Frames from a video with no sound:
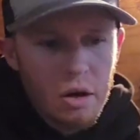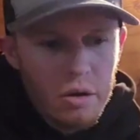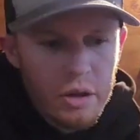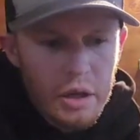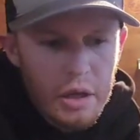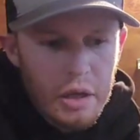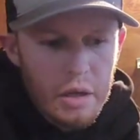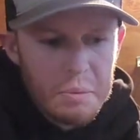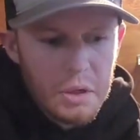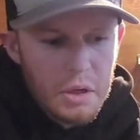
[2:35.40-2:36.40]
are
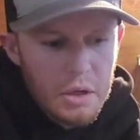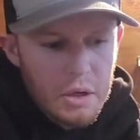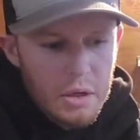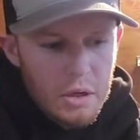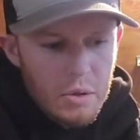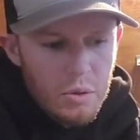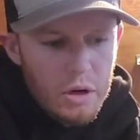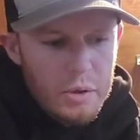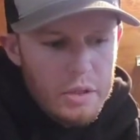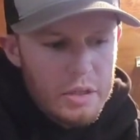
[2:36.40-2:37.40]
the
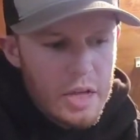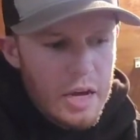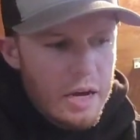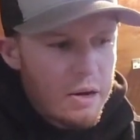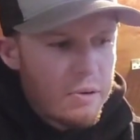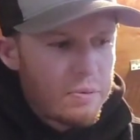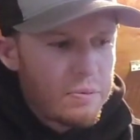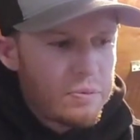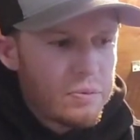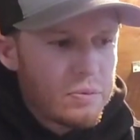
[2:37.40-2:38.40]
riveted style
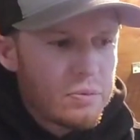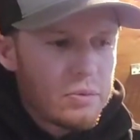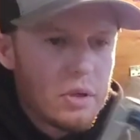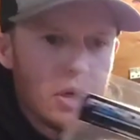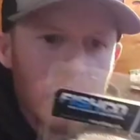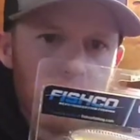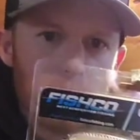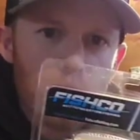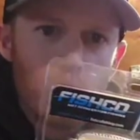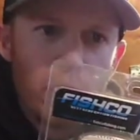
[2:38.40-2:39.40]

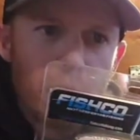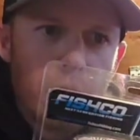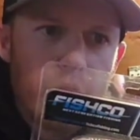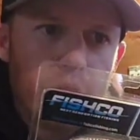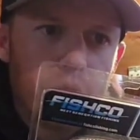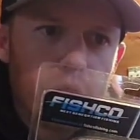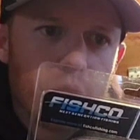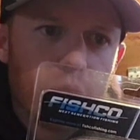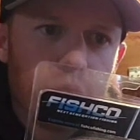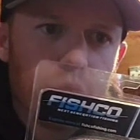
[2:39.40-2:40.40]
swim baits.
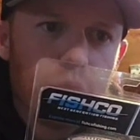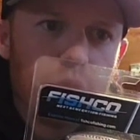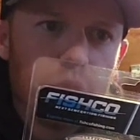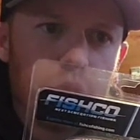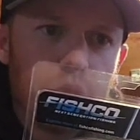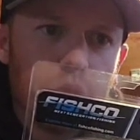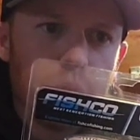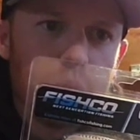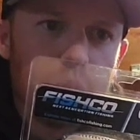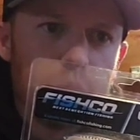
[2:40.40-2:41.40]
This is
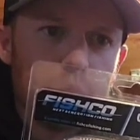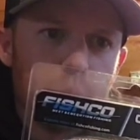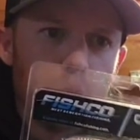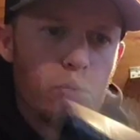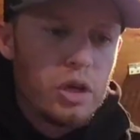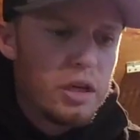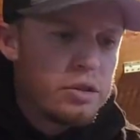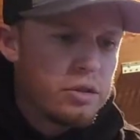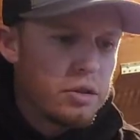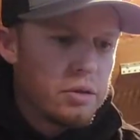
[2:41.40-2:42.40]
blue
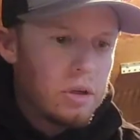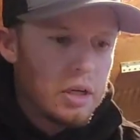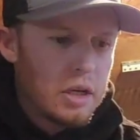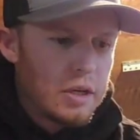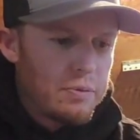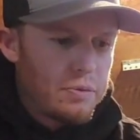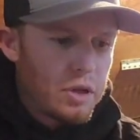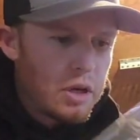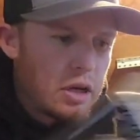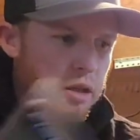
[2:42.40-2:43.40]
gizzard,
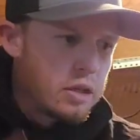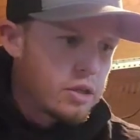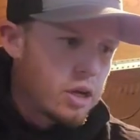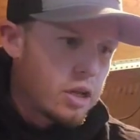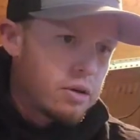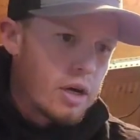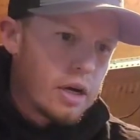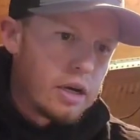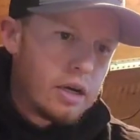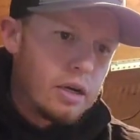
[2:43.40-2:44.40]
and this color
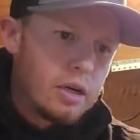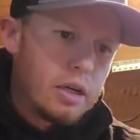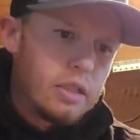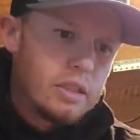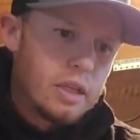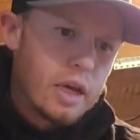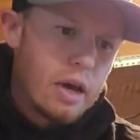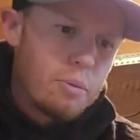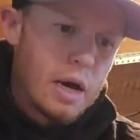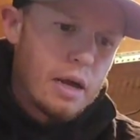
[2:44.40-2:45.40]
right here is
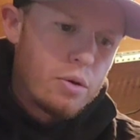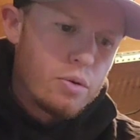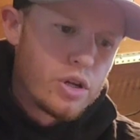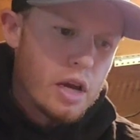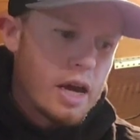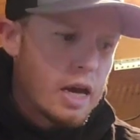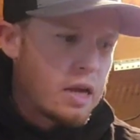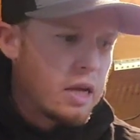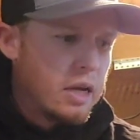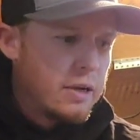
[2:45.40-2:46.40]
albino
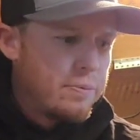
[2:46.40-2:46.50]
shad.